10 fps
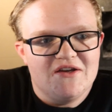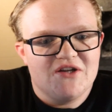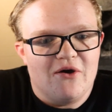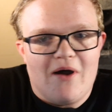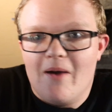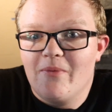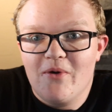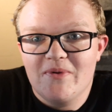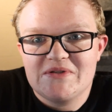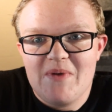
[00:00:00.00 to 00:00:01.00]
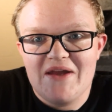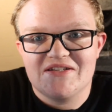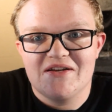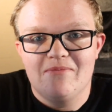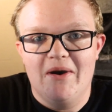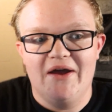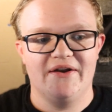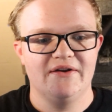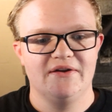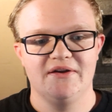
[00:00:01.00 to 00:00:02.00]
So I'm a little bit spent,
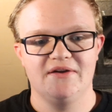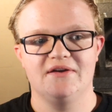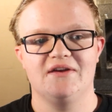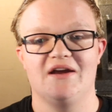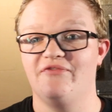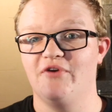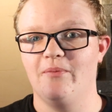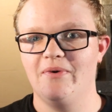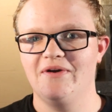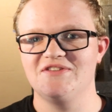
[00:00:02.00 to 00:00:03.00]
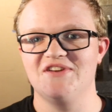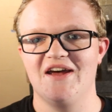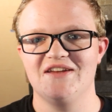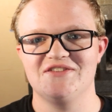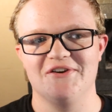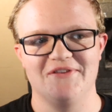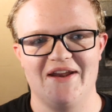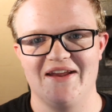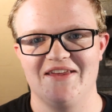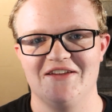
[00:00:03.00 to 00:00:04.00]
but gotta film today so
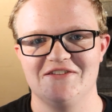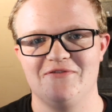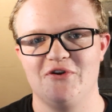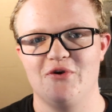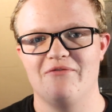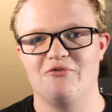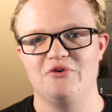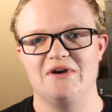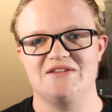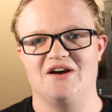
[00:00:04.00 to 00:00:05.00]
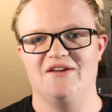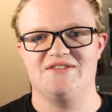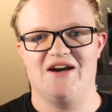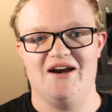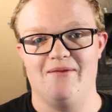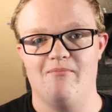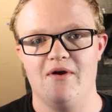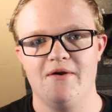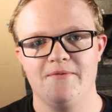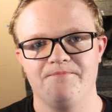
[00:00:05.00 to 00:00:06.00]
that I can get this video up for you guys on time.
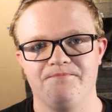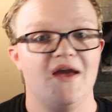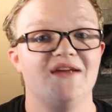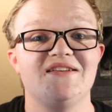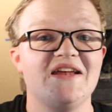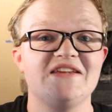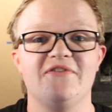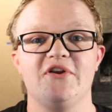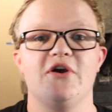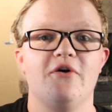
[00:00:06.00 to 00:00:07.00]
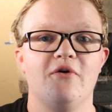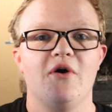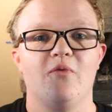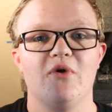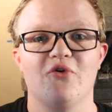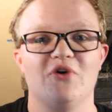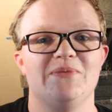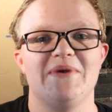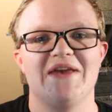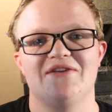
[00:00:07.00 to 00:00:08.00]
In today's video, we're
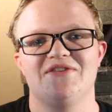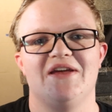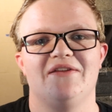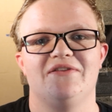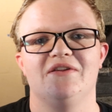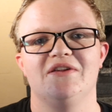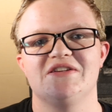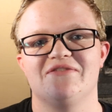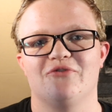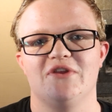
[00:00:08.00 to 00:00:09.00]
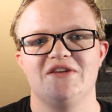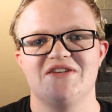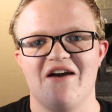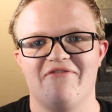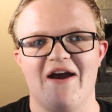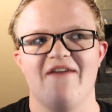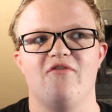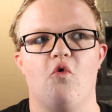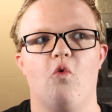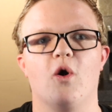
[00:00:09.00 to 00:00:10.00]
going to be counting down the list for the top
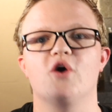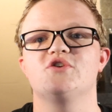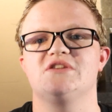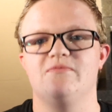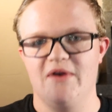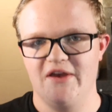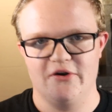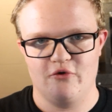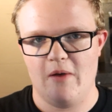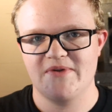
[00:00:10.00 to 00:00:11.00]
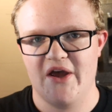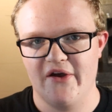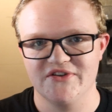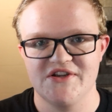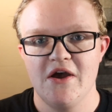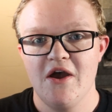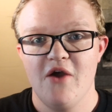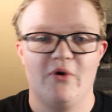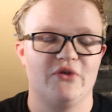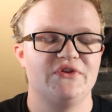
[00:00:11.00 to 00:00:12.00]
5 worst beginner reptiles.
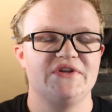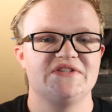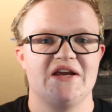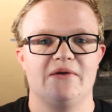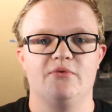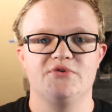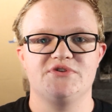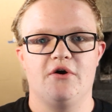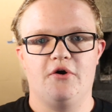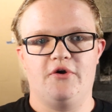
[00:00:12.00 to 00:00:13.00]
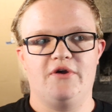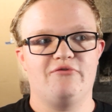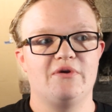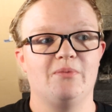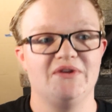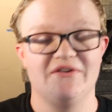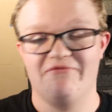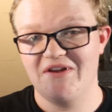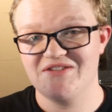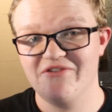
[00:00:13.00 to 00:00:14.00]
Whether these animals are incredibly
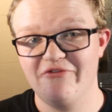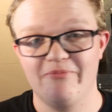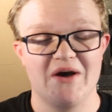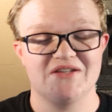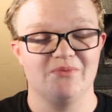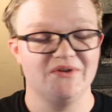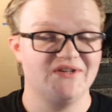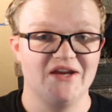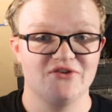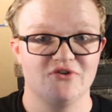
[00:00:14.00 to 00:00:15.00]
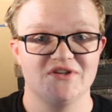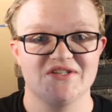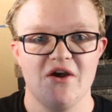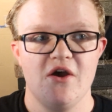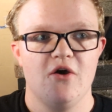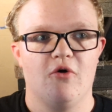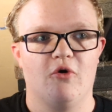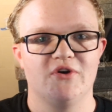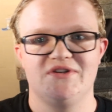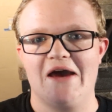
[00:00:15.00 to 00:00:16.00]
defensive, possibly dangerous,
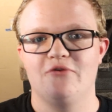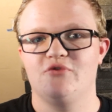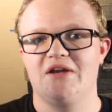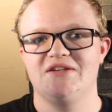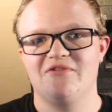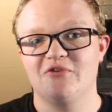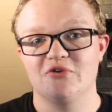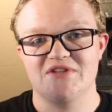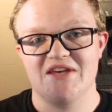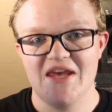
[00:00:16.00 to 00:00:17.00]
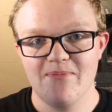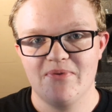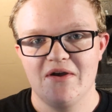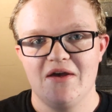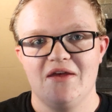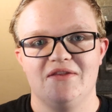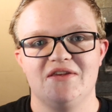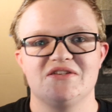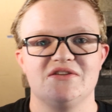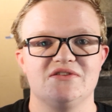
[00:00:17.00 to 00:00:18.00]
or downright difficult to keep,
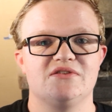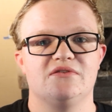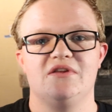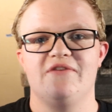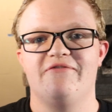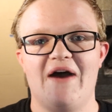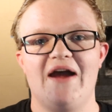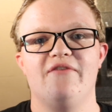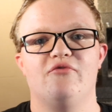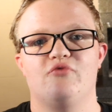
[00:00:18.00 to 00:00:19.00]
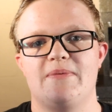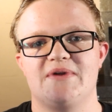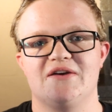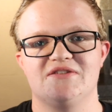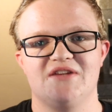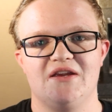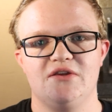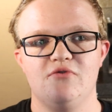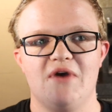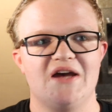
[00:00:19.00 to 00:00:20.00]
this is the 5 reptiles
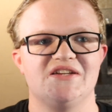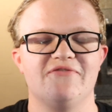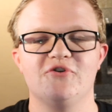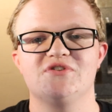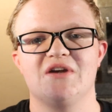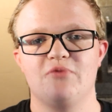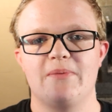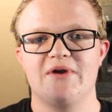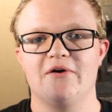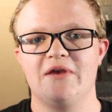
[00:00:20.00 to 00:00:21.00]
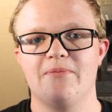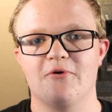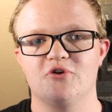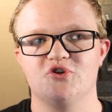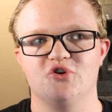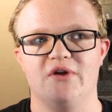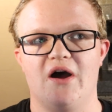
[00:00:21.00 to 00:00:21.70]
that you as a first-time reptile keeper should